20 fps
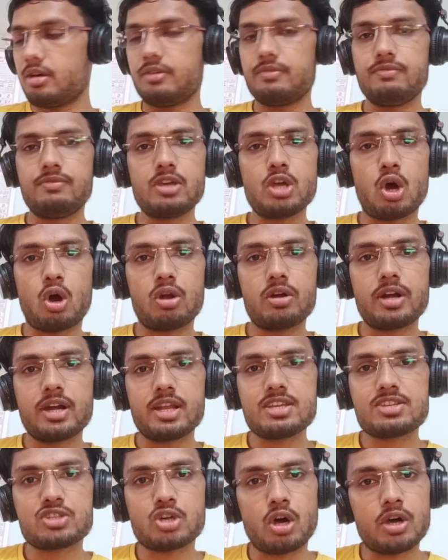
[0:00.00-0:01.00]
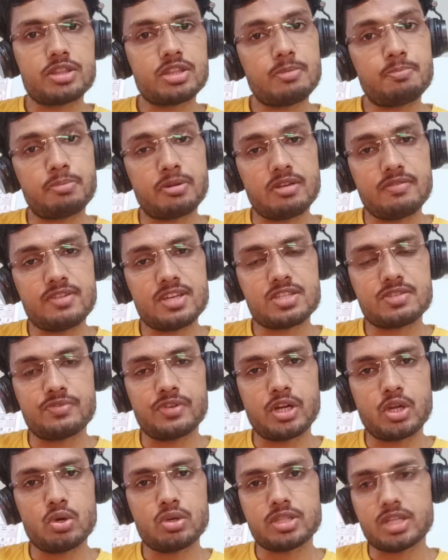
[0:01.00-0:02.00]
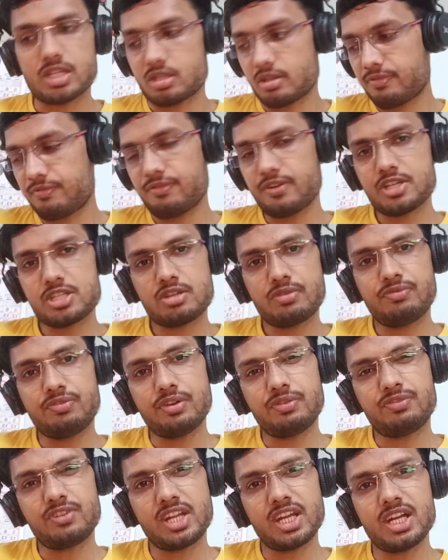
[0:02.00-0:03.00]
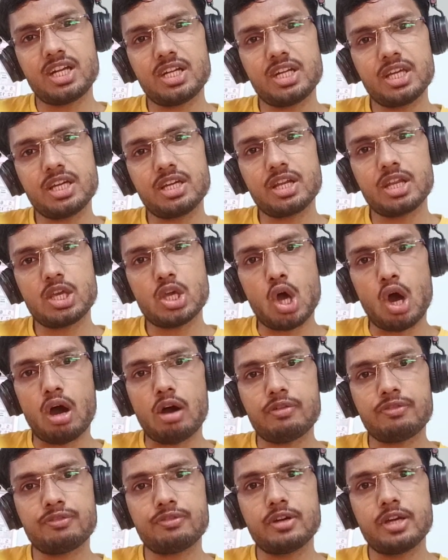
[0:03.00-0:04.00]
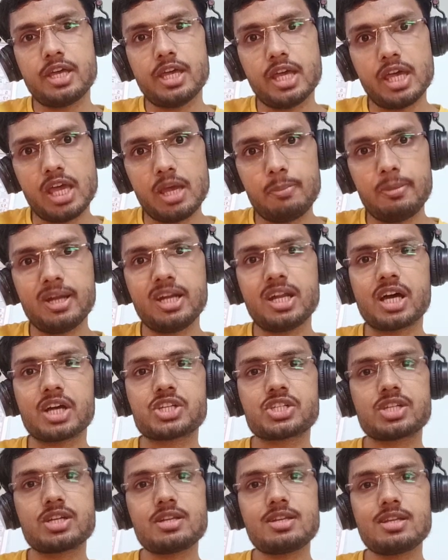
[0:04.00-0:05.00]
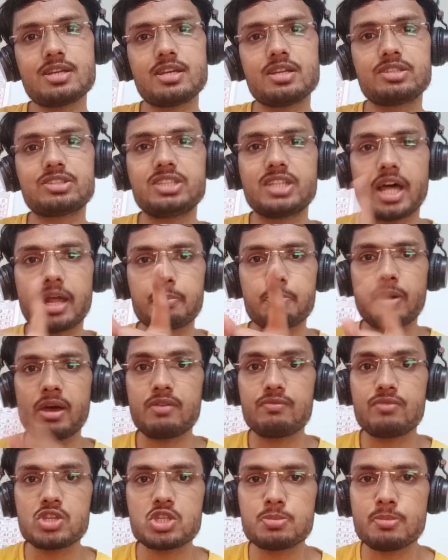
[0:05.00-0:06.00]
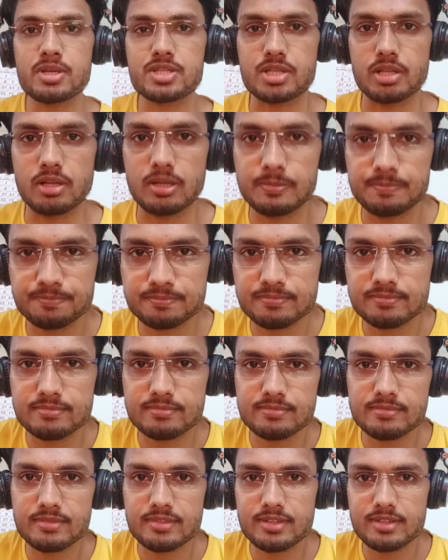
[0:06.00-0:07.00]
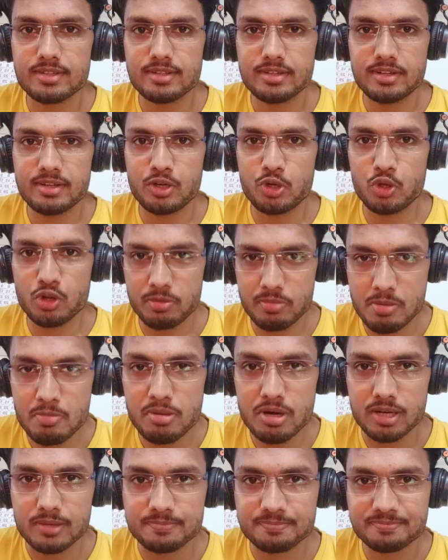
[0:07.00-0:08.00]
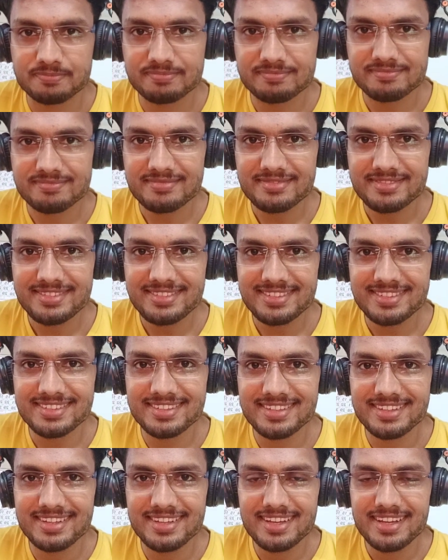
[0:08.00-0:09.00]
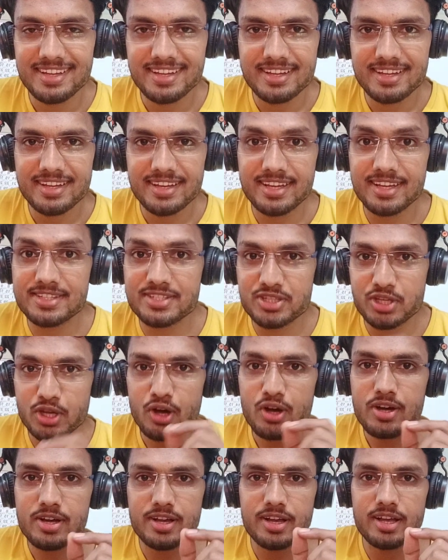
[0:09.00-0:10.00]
we already saw in the previous video that the first 15 degree of abduction is done by which muscle? Do you remember? It's your